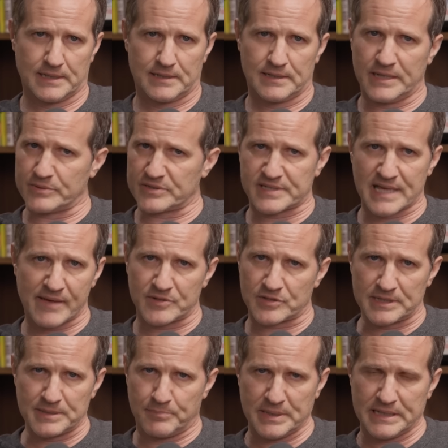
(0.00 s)
He was savagely
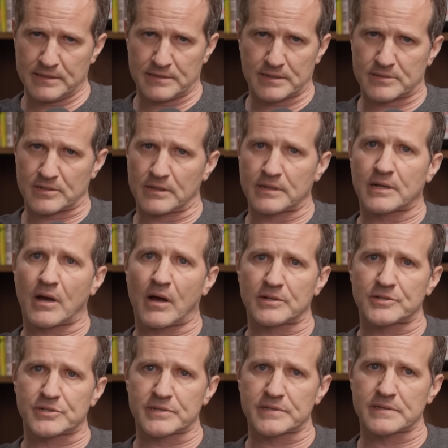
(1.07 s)
beaten until
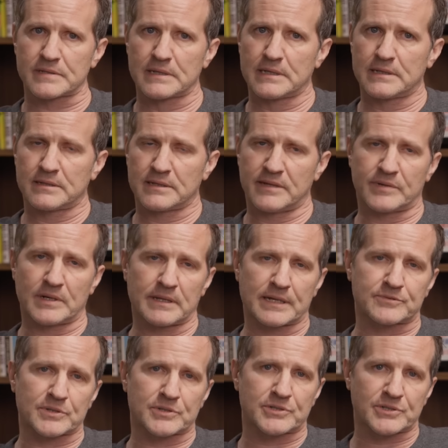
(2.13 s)
unconscious, given
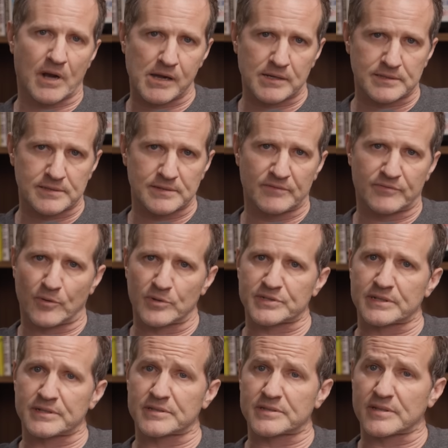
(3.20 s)
electric shocks, and forced
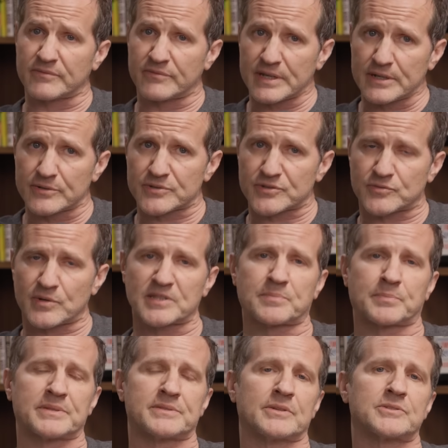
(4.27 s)
into severe stress
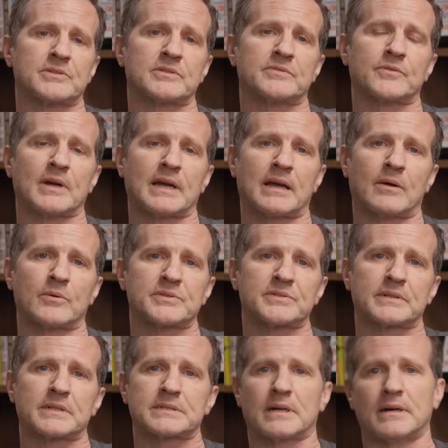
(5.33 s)
positions for hours at a
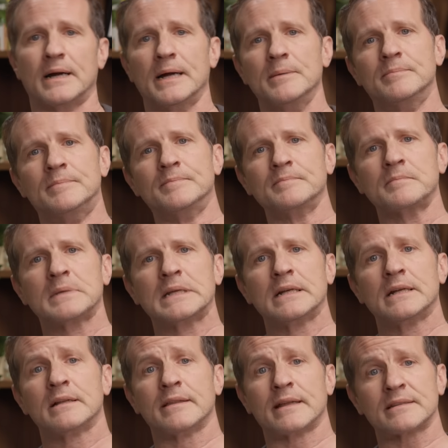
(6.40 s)
time.
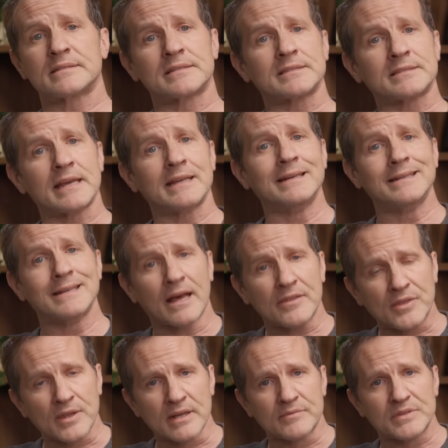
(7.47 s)
That is to say
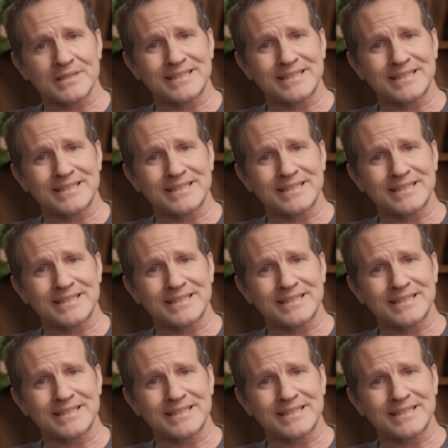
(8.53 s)
nothing of the